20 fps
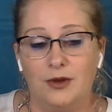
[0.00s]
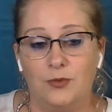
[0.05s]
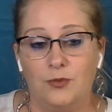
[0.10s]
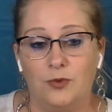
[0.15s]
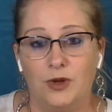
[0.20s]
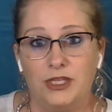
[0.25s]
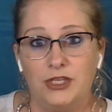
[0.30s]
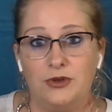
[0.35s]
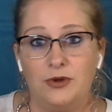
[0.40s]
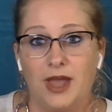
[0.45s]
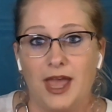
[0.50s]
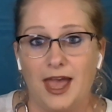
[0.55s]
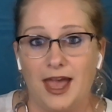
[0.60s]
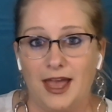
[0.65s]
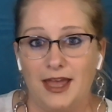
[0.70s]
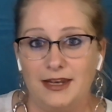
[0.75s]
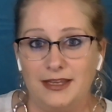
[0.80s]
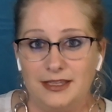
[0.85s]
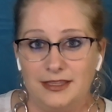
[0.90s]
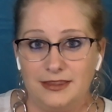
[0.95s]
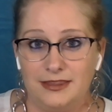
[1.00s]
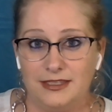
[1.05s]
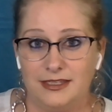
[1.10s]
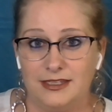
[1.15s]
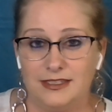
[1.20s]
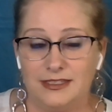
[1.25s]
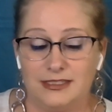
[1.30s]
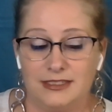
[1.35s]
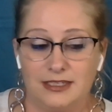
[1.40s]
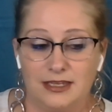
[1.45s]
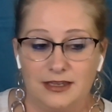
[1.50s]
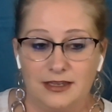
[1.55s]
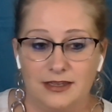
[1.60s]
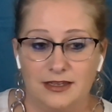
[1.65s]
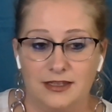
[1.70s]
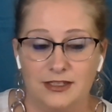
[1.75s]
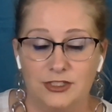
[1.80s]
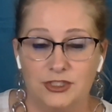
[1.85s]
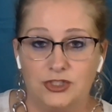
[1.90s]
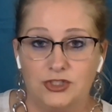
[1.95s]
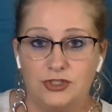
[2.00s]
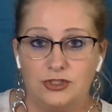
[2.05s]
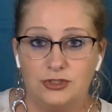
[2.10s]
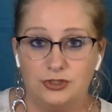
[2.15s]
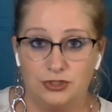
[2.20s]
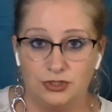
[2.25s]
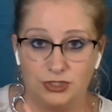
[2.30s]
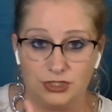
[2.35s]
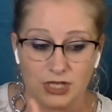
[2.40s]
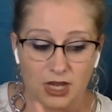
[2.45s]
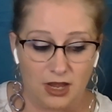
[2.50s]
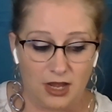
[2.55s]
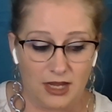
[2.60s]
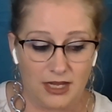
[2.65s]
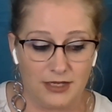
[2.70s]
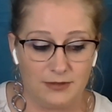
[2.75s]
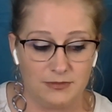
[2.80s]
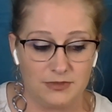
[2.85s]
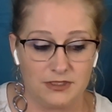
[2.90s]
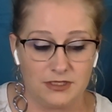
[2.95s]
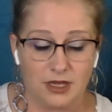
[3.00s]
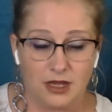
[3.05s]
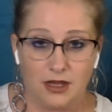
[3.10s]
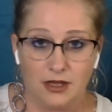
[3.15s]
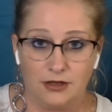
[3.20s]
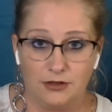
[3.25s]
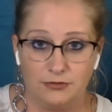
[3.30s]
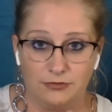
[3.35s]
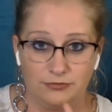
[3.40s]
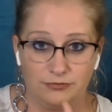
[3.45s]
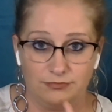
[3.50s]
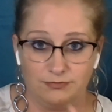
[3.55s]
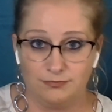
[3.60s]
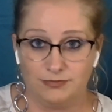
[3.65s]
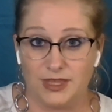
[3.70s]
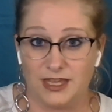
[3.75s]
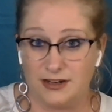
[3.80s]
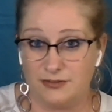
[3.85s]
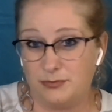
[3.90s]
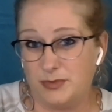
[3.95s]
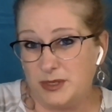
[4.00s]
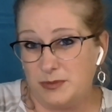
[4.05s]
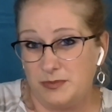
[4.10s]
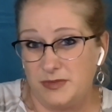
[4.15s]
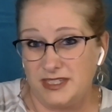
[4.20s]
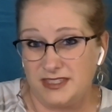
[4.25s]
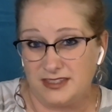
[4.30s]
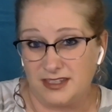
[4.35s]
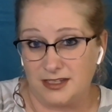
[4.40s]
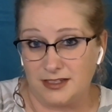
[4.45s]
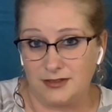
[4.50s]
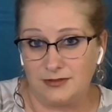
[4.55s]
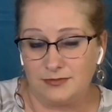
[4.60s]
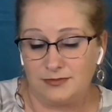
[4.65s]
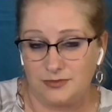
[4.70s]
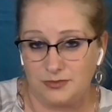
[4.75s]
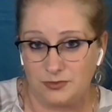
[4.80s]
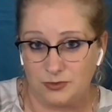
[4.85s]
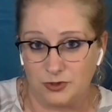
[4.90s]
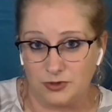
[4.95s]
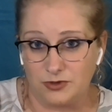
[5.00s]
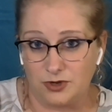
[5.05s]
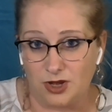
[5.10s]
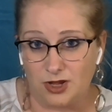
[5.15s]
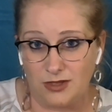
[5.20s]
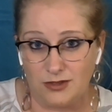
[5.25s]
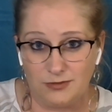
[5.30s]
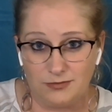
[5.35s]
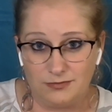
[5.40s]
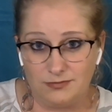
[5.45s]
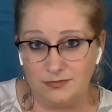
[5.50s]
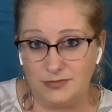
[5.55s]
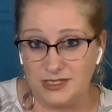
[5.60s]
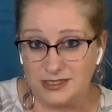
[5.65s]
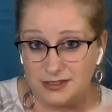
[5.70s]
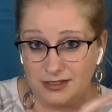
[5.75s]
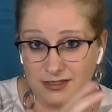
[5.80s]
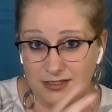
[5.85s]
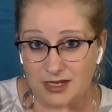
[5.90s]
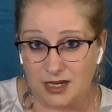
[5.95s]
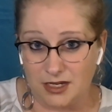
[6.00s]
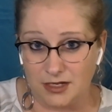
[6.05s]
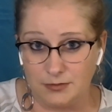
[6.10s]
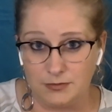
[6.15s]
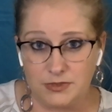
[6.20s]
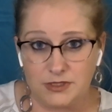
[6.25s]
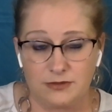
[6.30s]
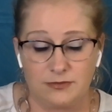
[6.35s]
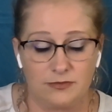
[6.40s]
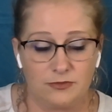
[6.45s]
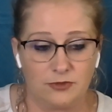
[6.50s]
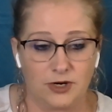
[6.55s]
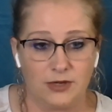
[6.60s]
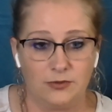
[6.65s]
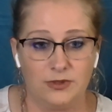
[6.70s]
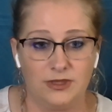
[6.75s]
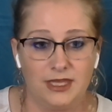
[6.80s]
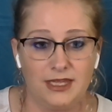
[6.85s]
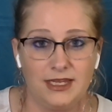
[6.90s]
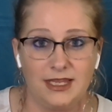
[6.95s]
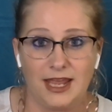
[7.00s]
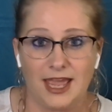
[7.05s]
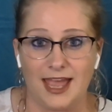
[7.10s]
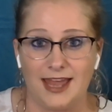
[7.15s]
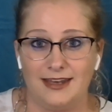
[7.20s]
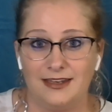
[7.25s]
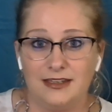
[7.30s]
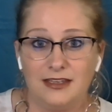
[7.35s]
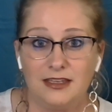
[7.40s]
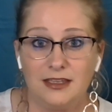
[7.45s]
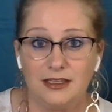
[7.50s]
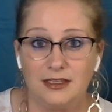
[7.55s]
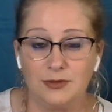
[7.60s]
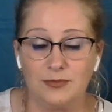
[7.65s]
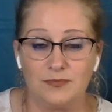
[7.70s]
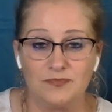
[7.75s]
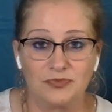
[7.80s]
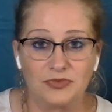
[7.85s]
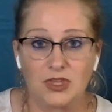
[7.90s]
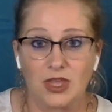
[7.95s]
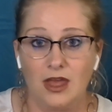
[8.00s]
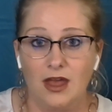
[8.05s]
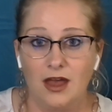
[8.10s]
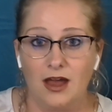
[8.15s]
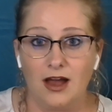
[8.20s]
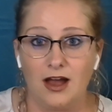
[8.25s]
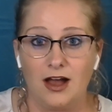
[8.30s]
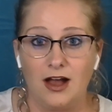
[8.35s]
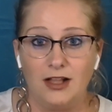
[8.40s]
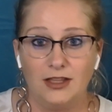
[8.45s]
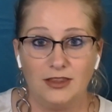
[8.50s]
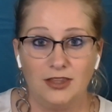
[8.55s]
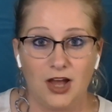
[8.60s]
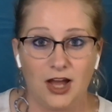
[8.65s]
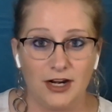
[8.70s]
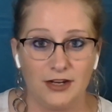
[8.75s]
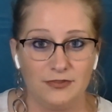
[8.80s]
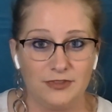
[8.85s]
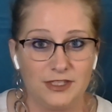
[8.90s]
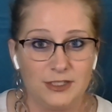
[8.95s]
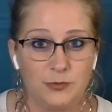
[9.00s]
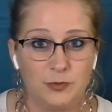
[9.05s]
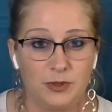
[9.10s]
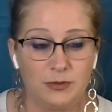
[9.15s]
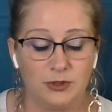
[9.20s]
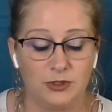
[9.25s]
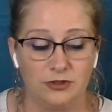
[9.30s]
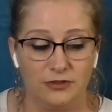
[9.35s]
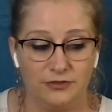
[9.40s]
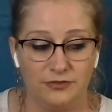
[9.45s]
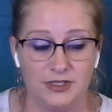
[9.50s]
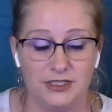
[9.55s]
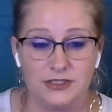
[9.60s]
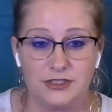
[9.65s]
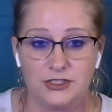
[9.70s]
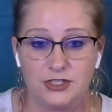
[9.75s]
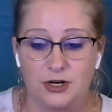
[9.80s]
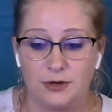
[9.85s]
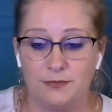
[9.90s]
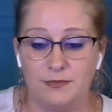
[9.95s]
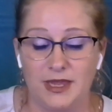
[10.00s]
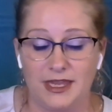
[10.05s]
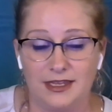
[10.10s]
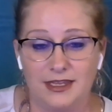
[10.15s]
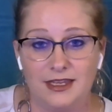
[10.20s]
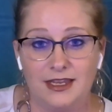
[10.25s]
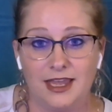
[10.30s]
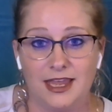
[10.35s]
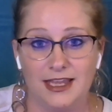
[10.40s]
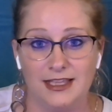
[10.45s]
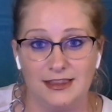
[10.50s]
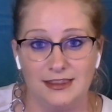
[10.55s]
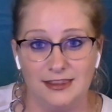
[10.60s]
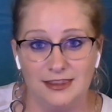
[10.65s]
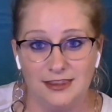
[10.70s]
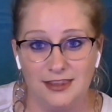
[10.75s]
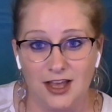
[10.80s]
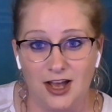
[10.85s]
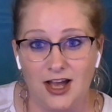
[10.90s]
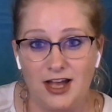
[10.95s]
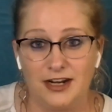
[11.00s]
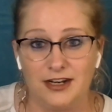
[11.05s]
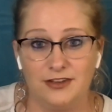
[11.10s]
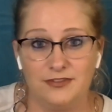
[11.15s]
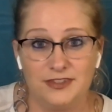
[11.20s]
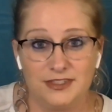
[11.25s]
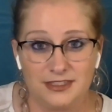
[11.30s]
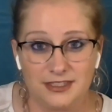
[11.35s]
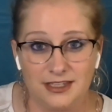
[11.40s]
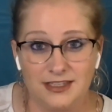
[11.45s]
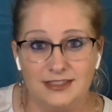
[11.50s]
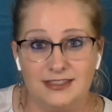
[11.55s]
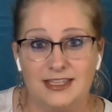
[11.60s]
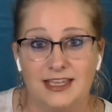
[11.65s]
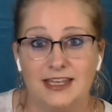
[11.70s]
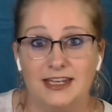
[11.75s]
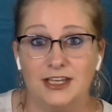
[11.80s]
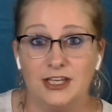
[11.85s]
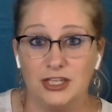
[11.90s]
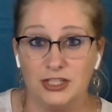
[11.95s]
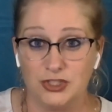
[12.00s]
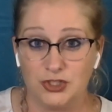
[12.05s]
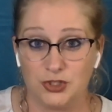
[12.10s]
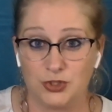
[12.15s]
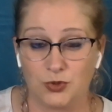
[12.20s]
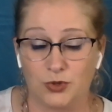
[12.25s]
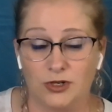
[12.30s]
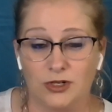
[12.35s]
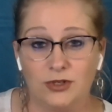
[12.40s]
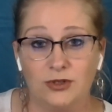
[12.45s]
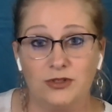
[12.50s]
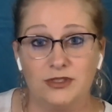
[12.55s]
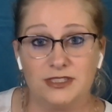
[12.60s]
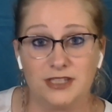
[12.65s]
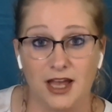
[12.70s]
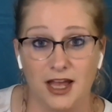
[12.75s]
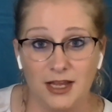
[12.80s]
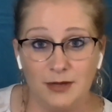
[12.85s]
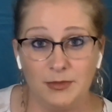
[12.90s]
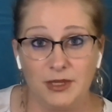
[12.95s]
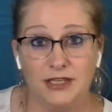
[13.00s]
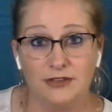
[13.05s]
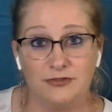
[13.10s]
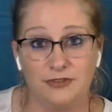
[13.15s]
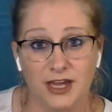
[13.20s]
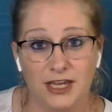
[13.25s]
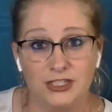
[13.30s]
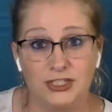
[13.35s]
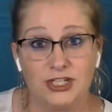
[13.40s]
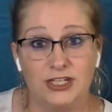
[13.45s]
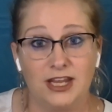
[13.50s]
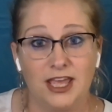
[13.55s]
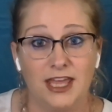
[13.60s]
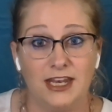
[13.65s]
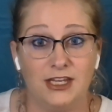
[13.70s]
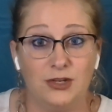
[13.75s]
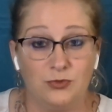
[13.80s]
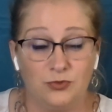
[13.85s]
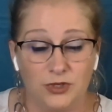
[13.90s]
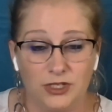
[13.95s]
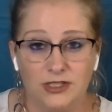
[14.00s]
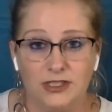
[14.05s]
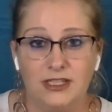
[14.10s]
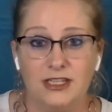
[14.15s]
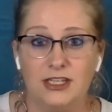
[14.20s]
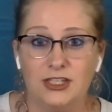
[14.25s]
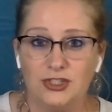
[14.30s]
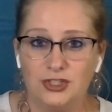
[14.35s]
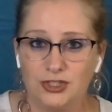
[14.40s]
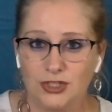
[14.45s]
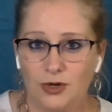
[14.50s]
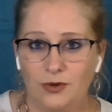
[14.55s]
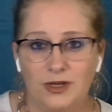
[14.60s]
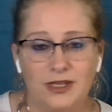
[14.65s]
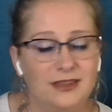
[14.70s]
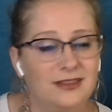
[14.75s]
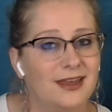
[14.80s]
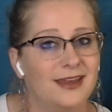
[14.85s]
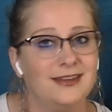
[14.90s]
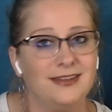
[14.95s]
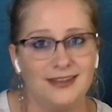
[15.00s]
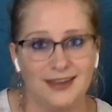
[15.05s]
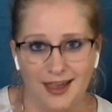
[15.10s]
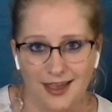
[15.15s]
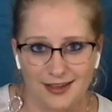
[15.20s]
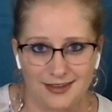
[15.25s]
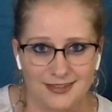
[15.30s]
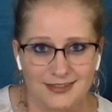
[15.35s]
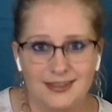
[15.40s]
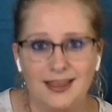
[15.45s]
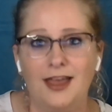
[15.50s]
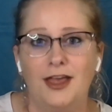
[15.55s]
when you add in these times that have been missing, we'll call them missing times, right? When they get added in, a lot of these biblical events start making a lot of sense in a historical timeline fashion. And it really is showing that, yes,